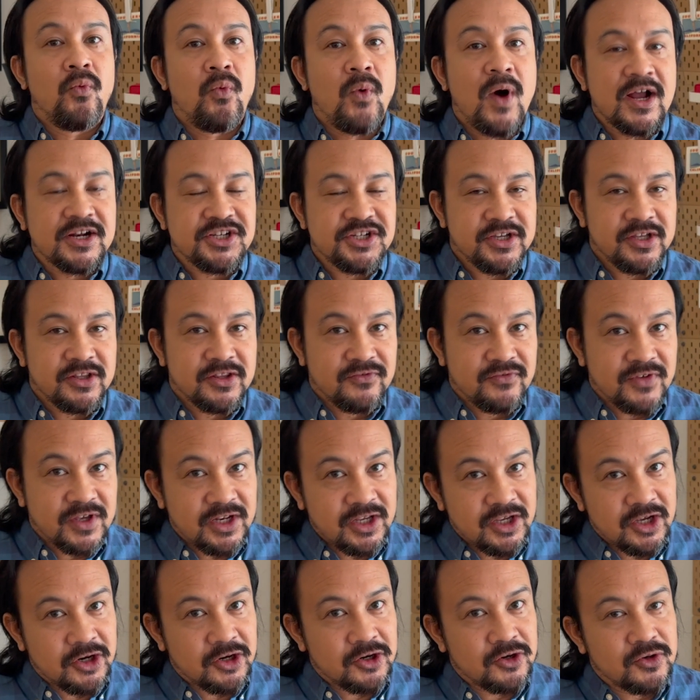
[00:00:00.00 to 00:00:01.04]
Watching the
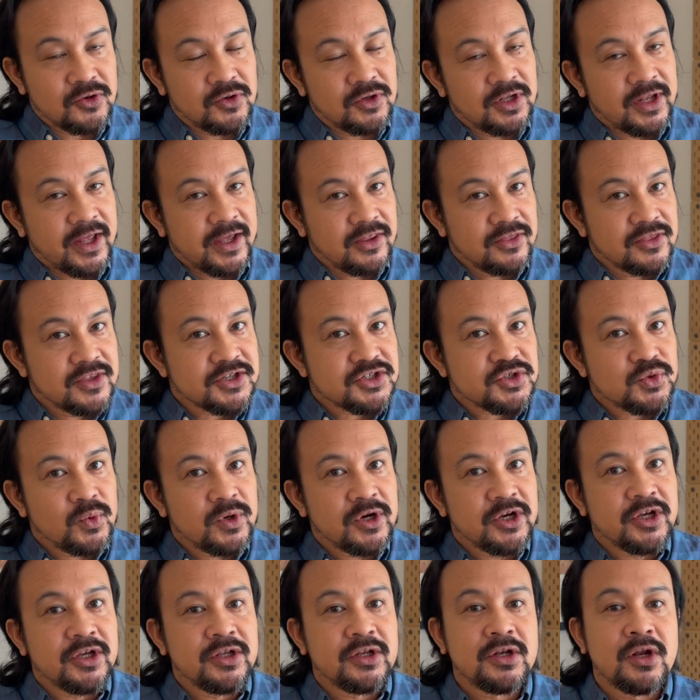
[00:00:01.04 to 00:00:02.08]
video like this
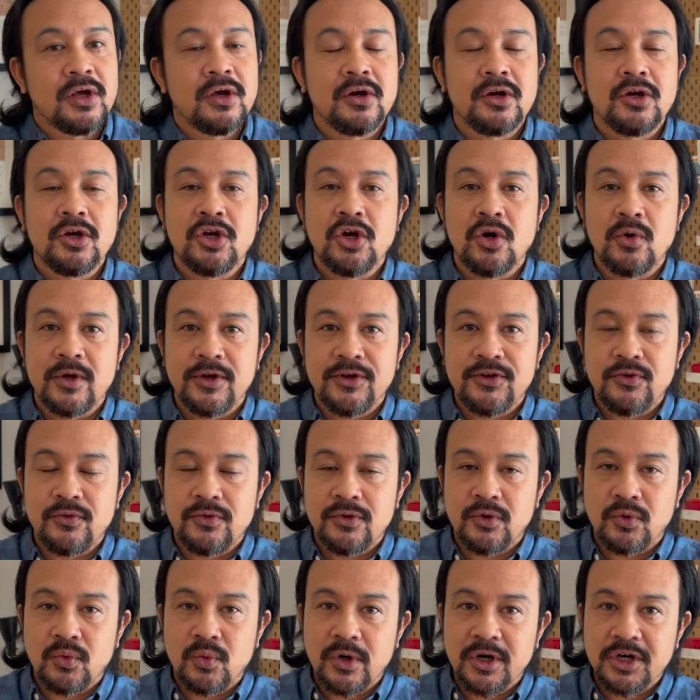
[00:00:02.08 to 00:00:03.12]
one, going through
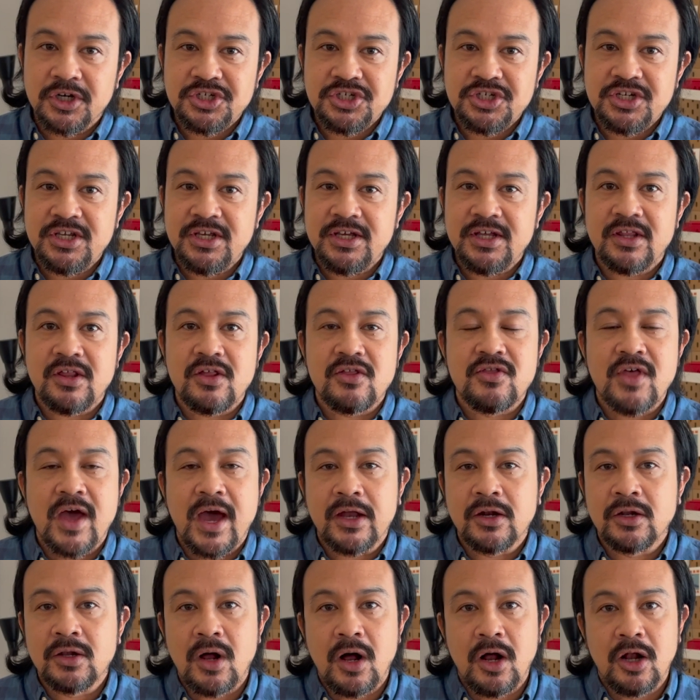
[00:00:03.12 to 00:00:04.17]
the worksheet,
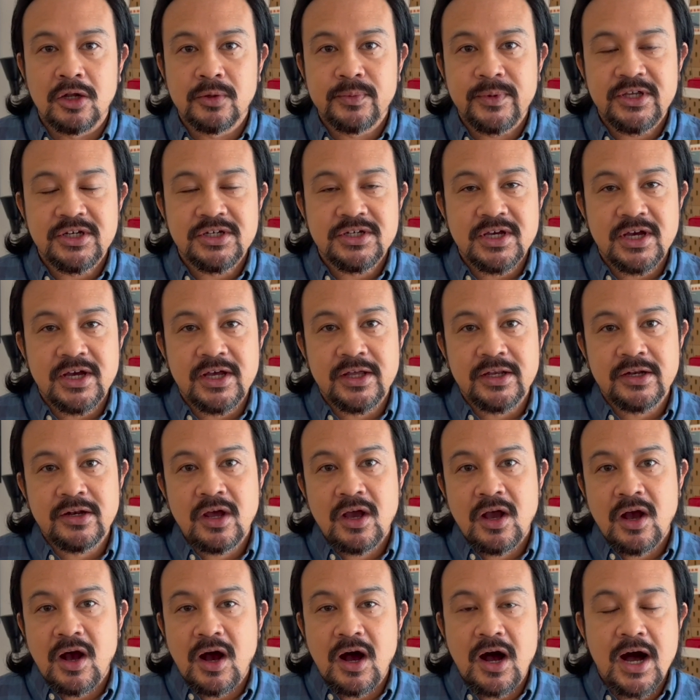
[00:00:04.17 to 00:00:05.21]
that'll all be done
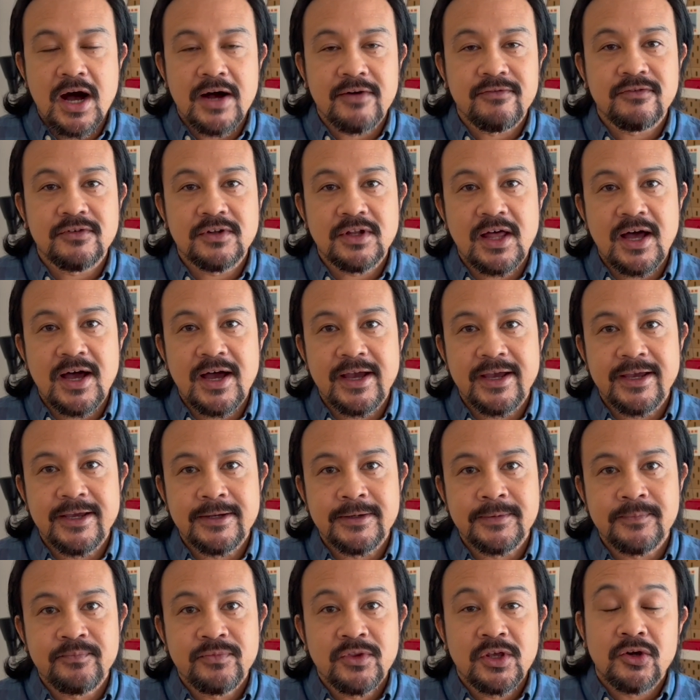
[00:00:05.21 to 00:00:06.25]

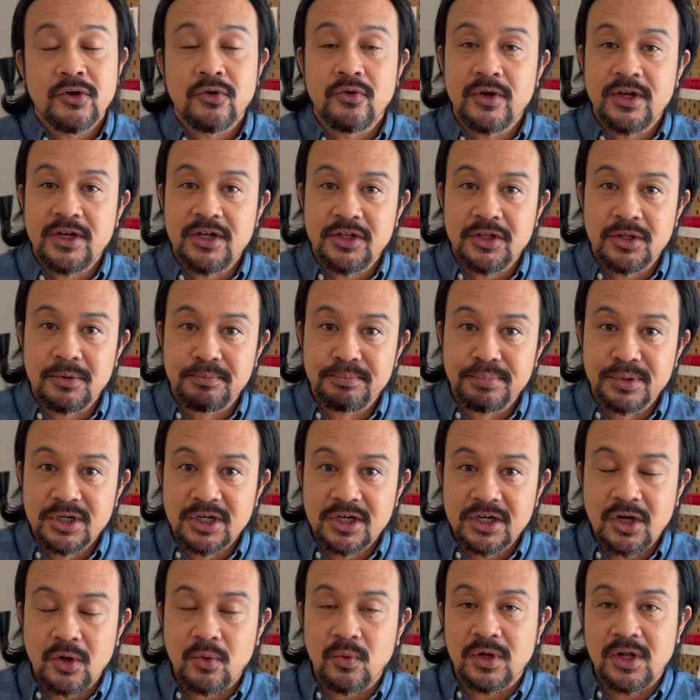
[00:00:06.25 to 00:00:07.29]
offline. Reading the
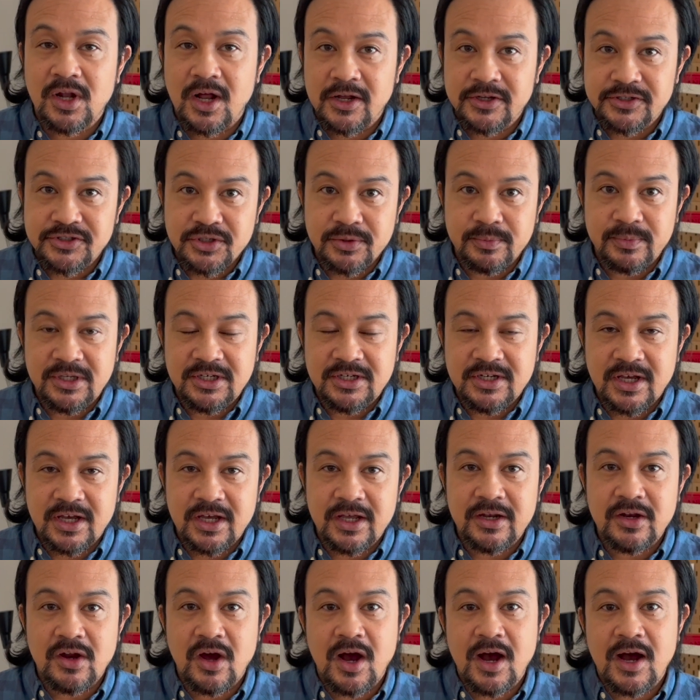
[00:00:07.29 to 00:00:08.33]
book will also be
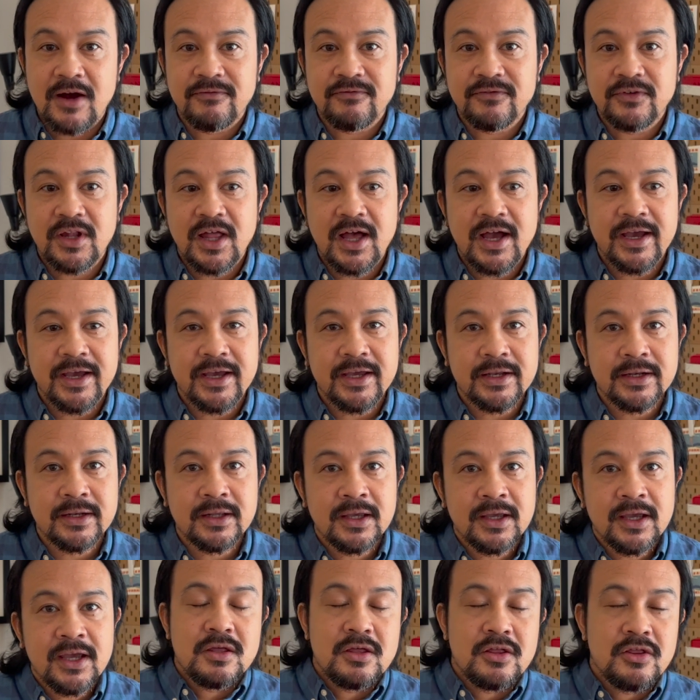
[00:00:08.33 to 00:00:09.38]
done offline.